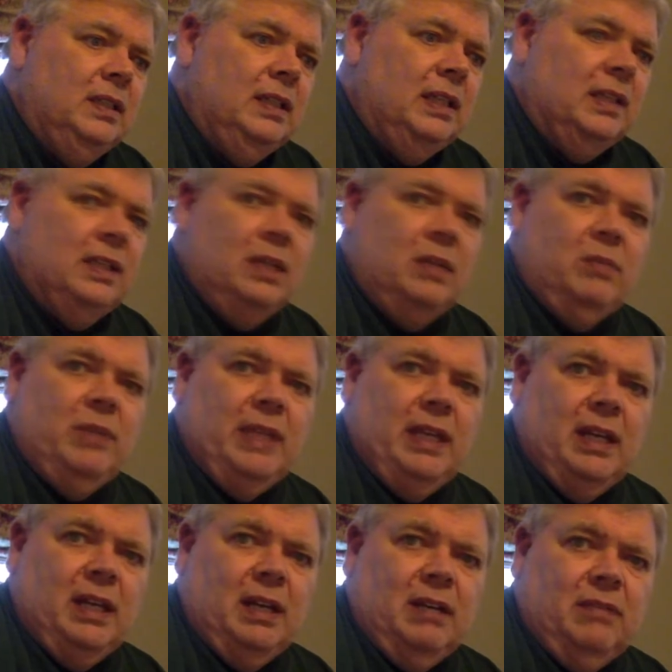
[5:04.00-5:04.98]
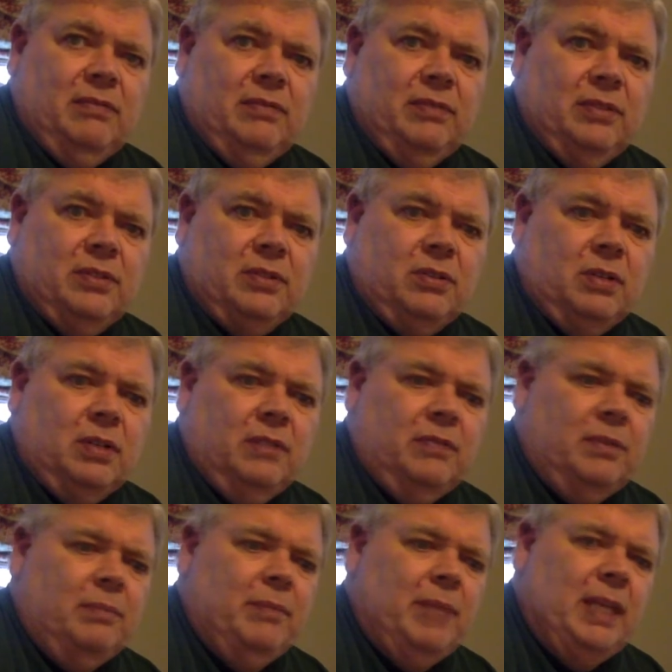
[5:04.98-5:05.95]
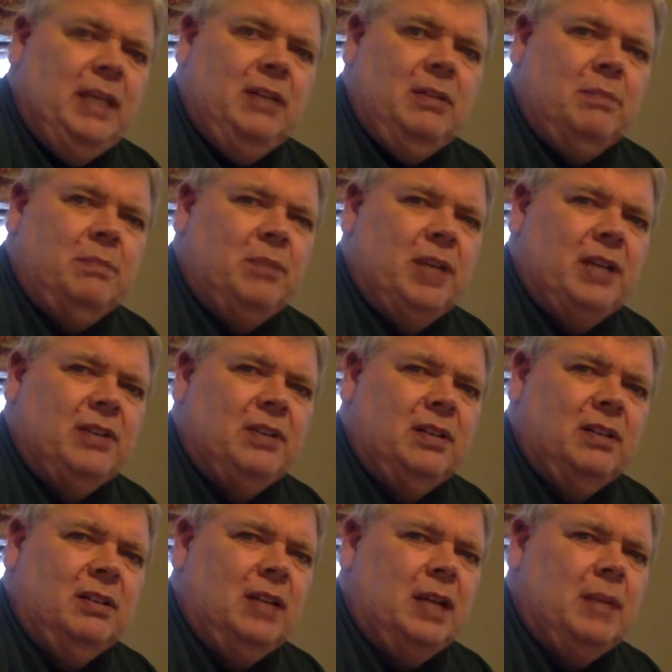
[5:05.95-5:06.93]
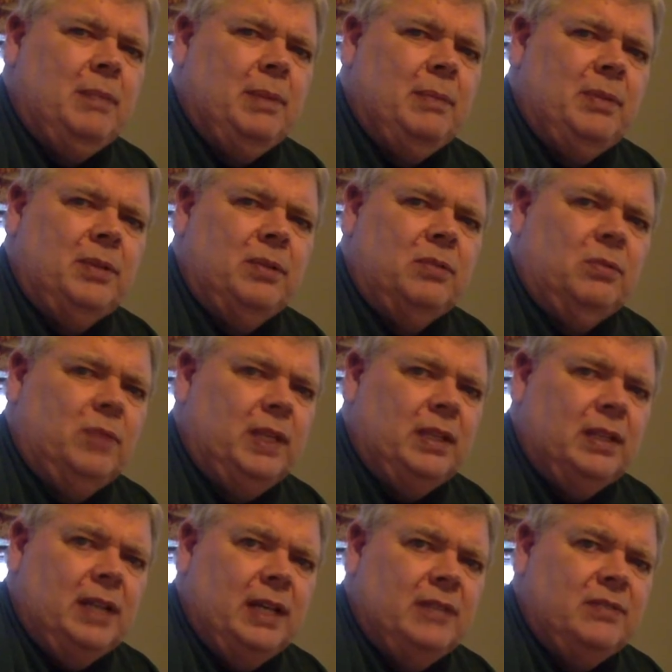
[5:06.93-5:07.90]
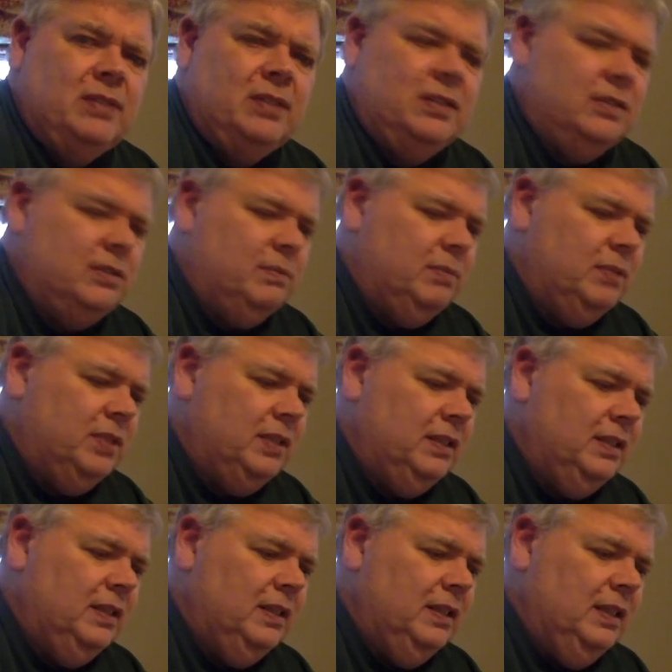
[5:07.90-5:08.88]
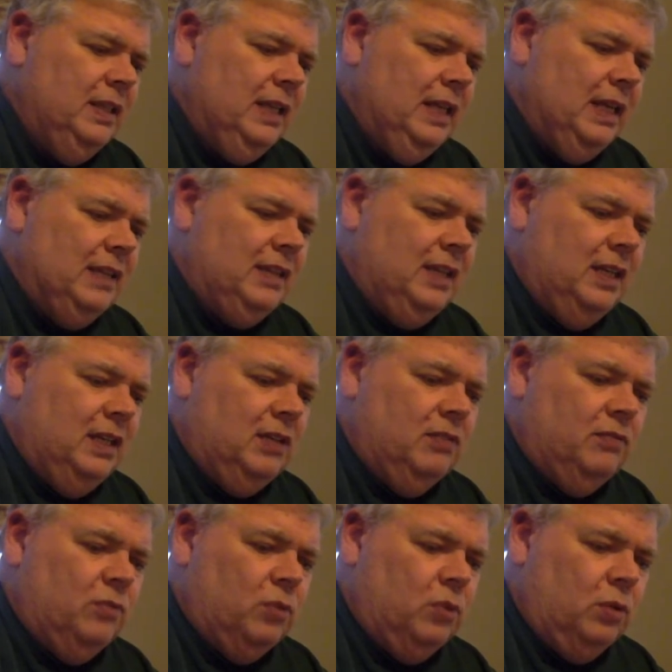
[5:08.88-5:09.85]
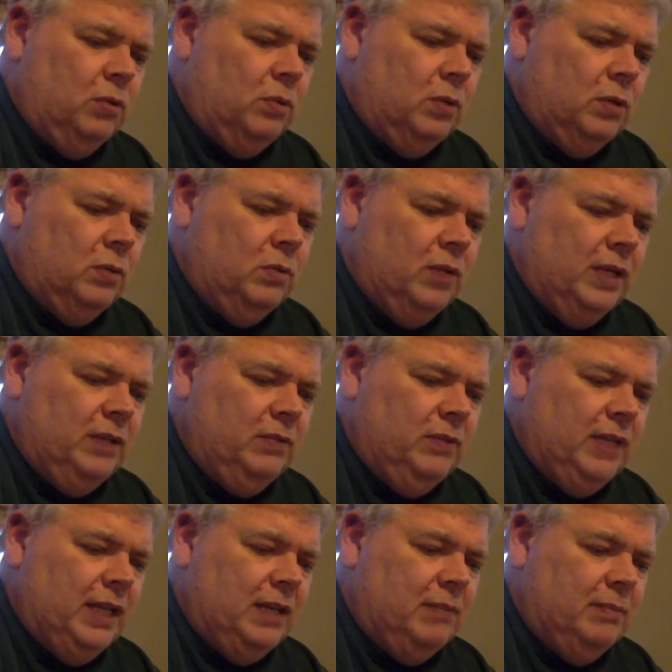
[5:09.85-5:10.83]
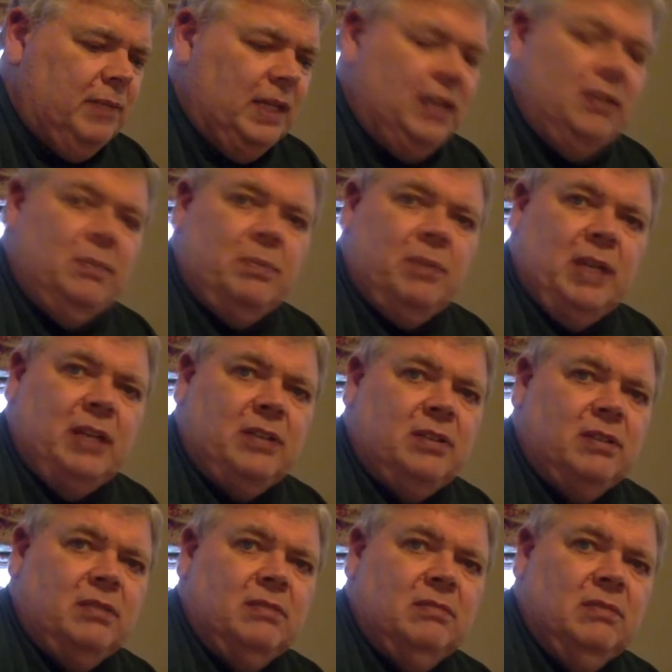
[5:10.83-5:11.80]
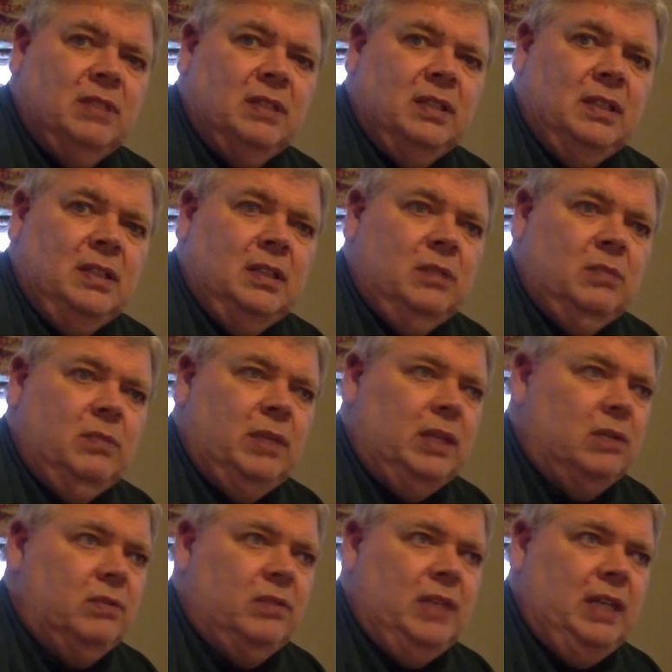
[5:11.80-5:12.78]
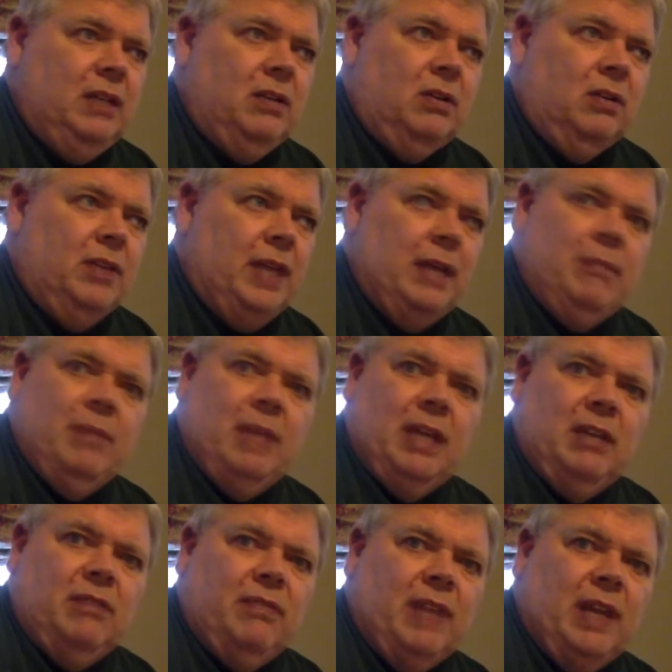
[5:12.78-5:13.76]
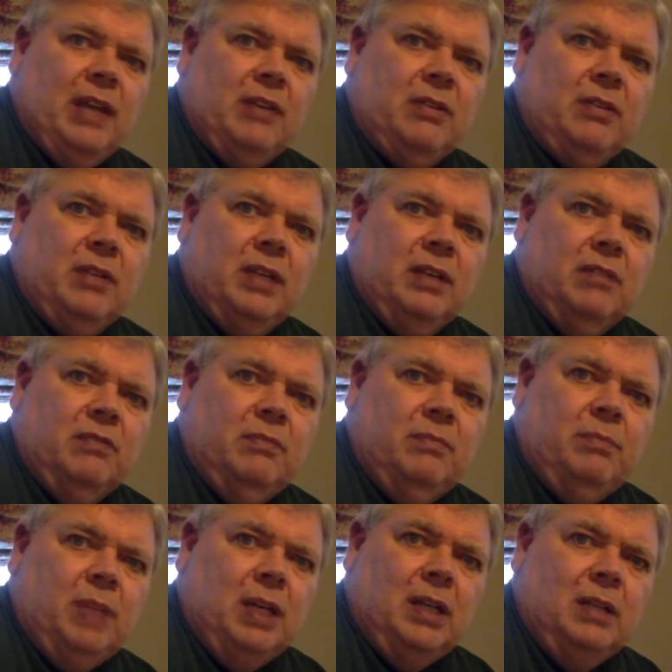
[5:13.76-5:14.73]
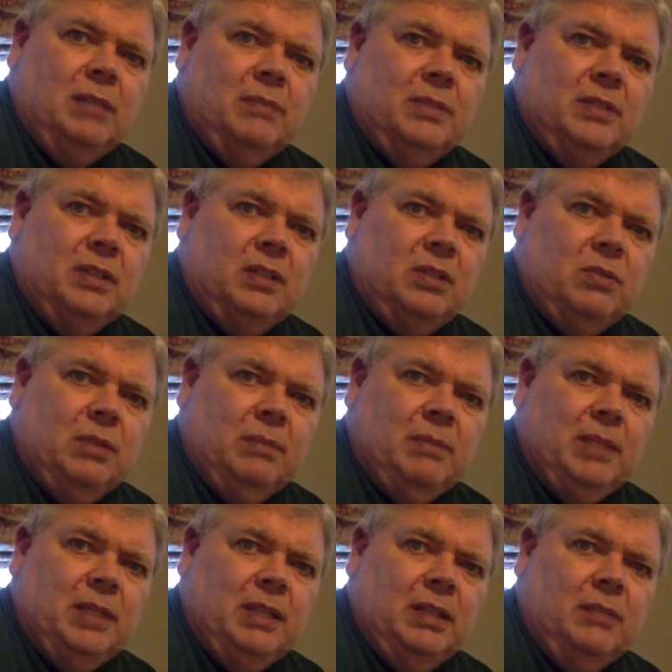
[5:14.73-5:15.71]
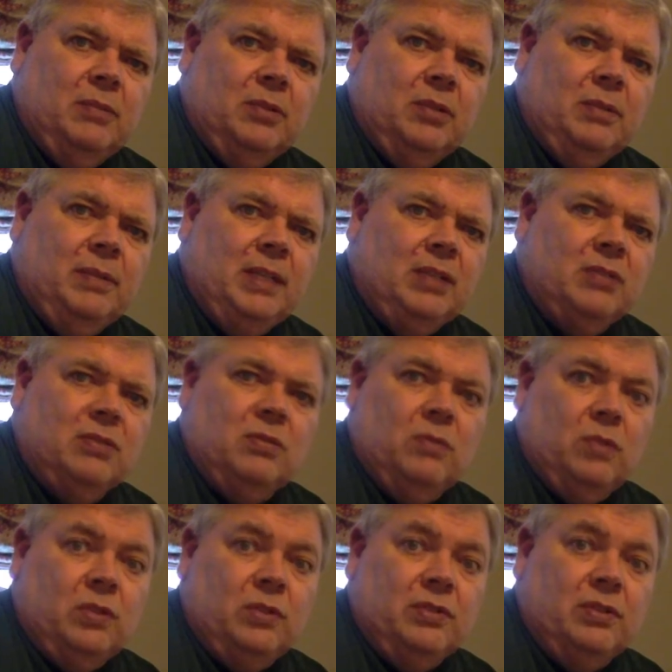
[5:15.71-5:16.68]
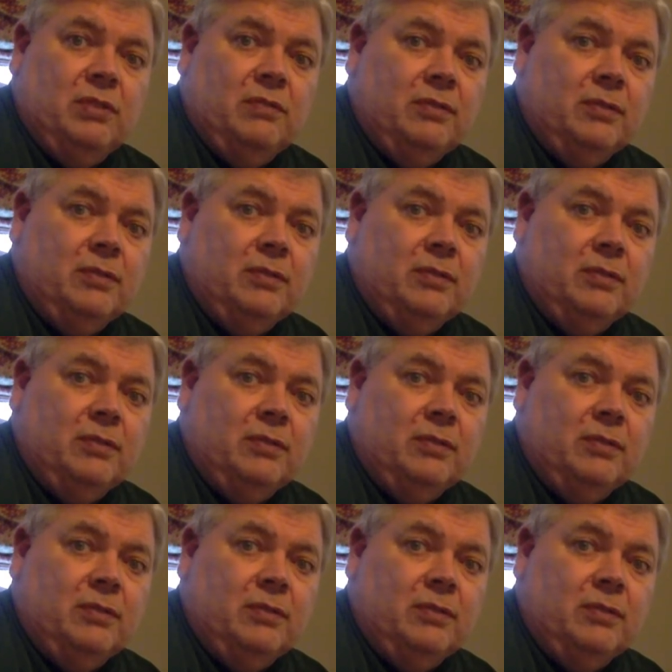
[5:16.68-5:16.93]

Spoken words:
And then we have a sort of a mini depression. A lot of people don't realize this, but at the end of World War I, we had a mini depression. We don't need all that manufacturing of bombs and equipment anymore because the war is over.